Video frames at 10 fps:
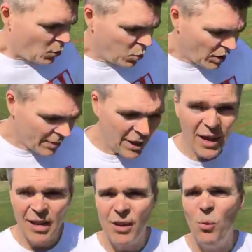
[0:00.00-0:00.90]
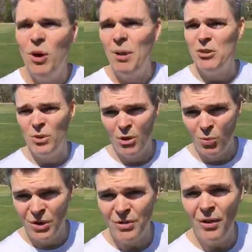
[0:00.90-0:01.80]
what am I doing all
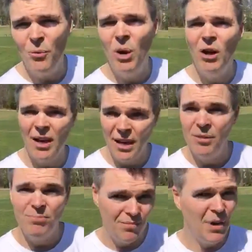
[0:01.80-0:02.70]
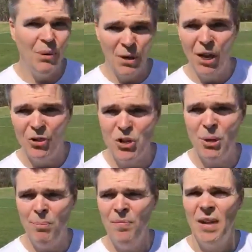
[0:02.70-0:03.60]
winter? Well, I rely on the
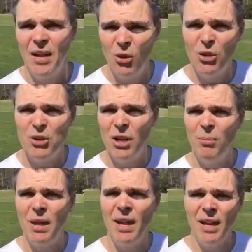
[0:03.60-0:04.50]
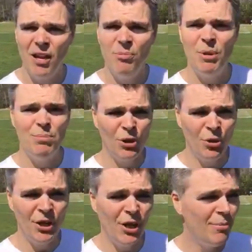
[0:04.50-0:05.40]
gym. I go to the gym, and I've been
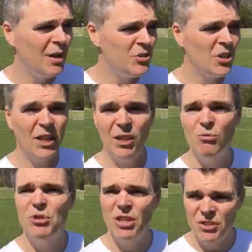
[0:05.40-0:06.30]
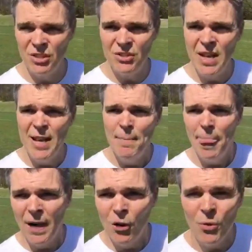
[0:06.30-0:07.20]
building up my cycling resistance.
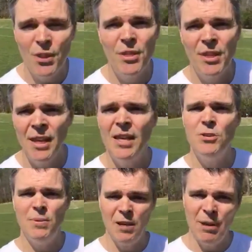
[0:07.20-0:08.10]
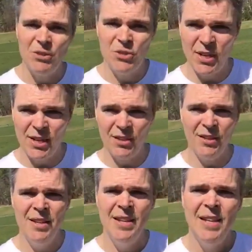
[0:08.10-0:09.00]
Now, the thing is about cycling
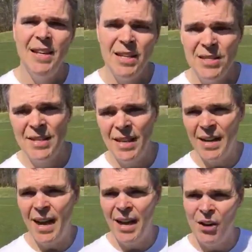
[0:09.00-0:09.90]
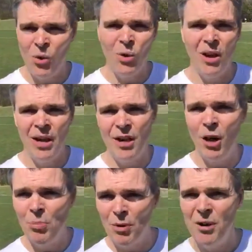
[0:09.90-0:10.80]
is that I don't like
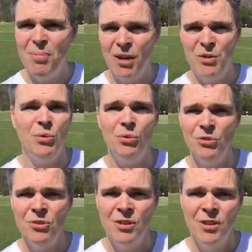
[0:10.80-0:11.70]
upright bicycles,